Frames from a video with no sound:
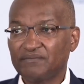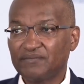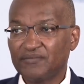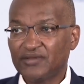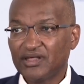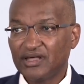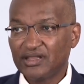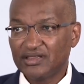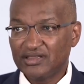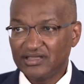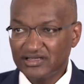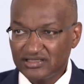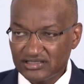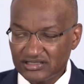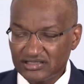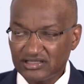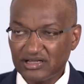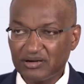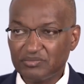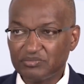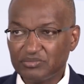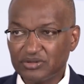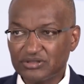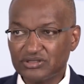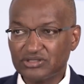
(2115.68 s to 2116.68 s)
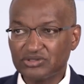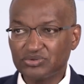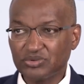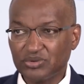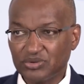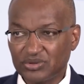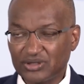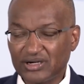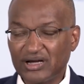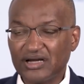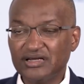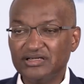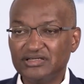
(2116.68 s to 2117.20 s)
these numbers will
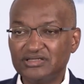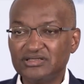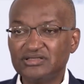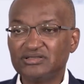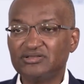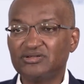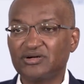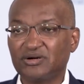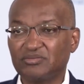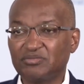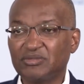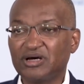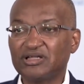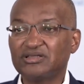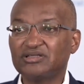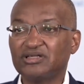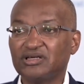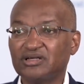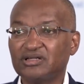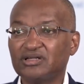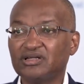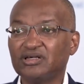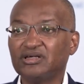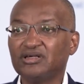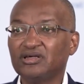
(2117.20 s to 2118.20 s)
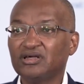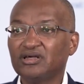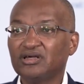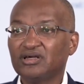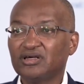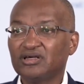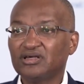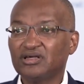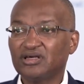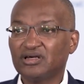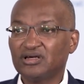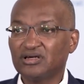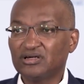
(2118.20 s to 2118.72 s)
rise dramatically,
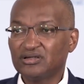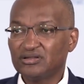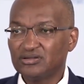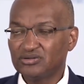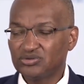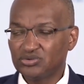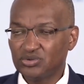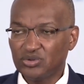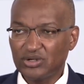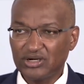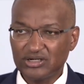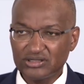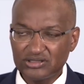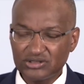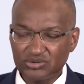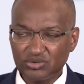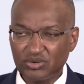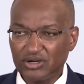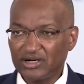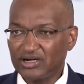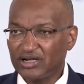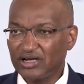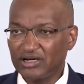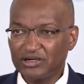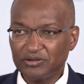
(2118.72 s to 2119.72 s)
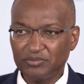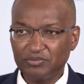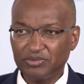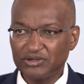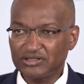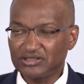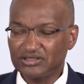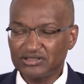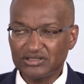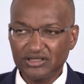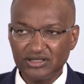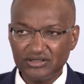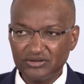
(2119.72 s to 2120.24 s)
yeah, towards
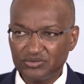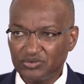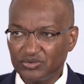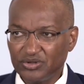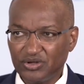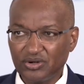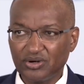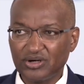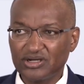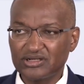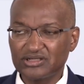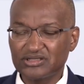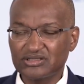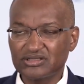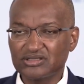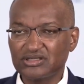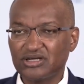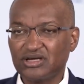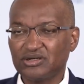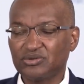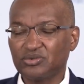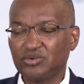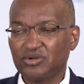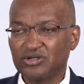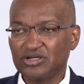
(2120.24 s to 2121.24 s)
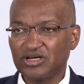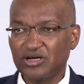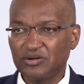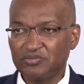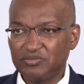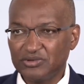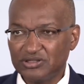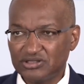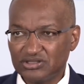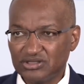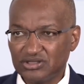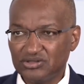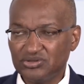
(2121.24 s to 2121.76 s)
100%. We all understand what
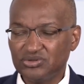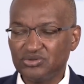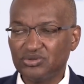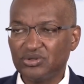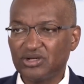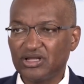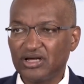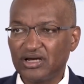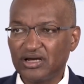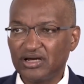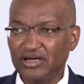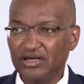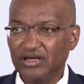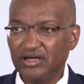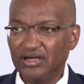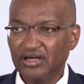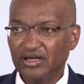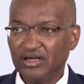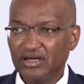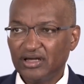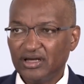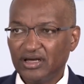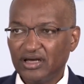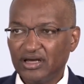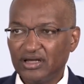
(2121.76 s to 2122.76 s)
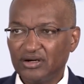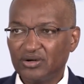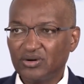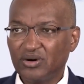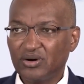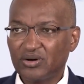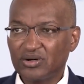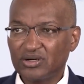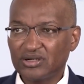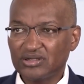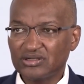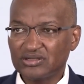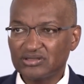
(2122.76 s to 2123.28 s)
happens in July and
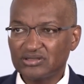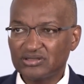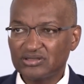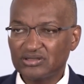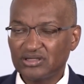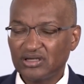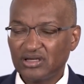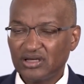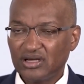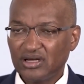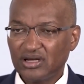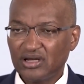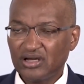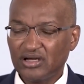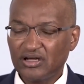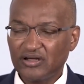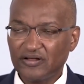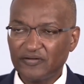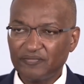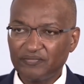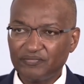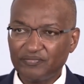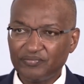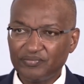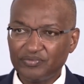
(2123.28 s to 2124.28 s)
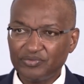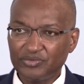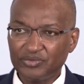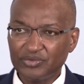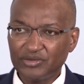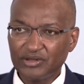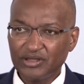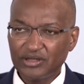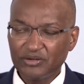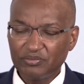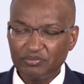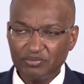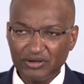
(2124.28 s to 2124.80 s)
August,
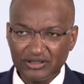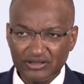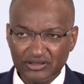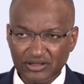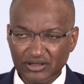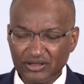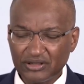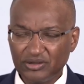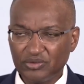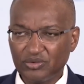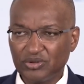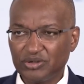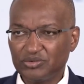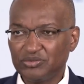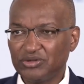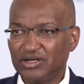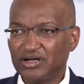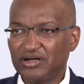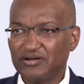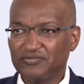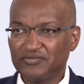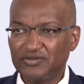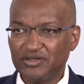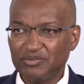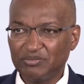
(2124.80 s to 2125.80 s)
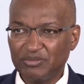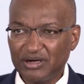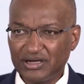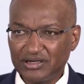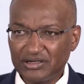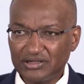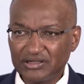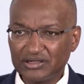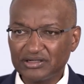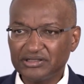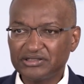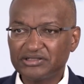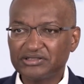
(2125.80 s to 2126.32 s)
particularly when we have the
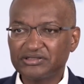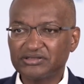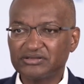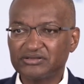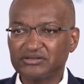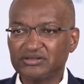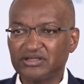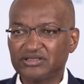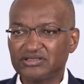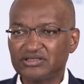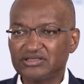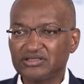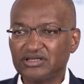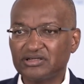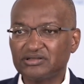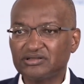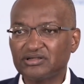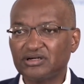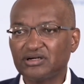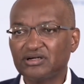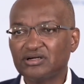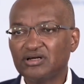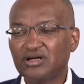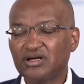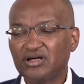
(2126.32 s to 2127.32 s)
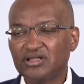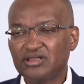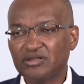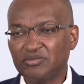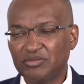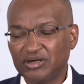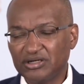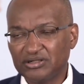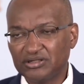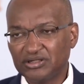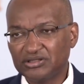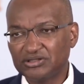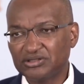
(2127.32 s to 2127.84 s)
migration, etc., the
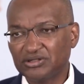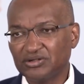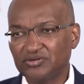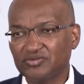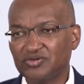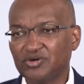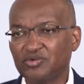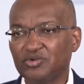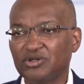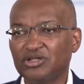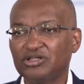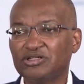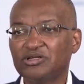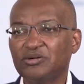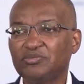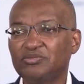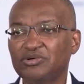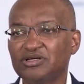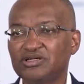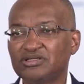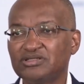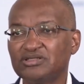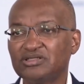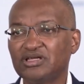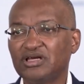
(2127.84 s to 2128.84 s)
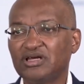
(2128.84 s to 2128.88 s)
migration of the wildebeest.